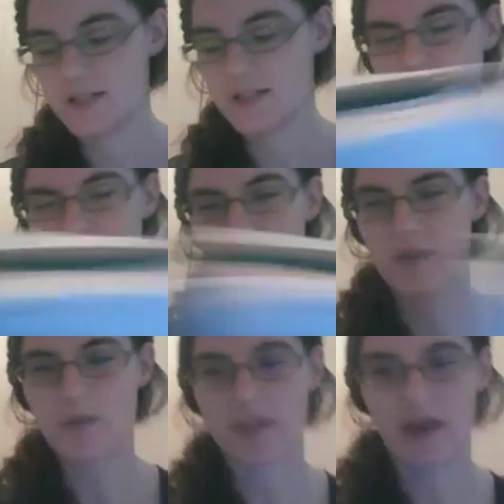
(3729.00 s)
you
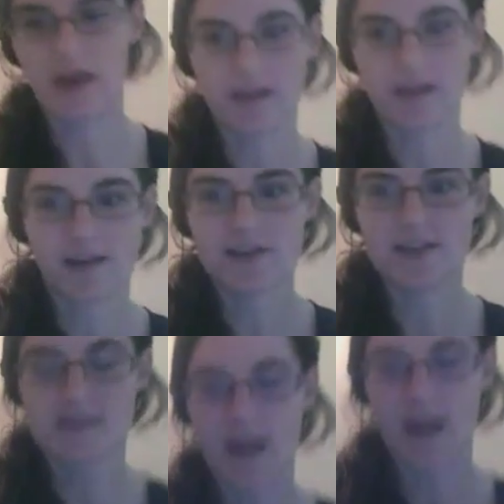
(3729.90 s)
remember that? Like
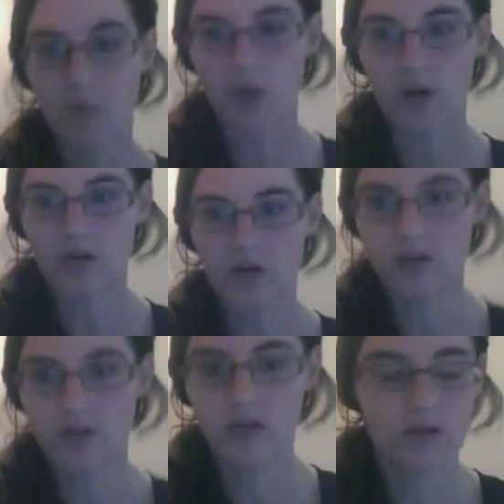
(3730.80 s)
if it's a
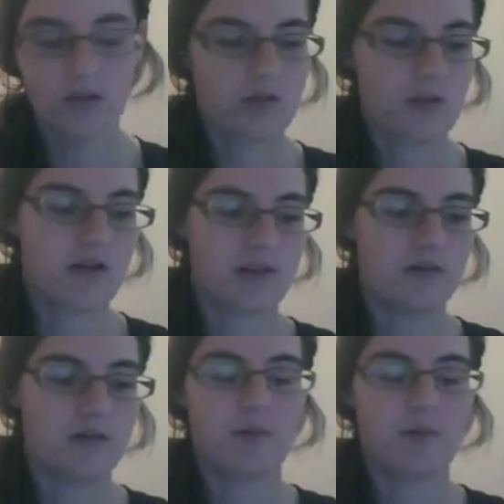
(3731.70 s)
sample of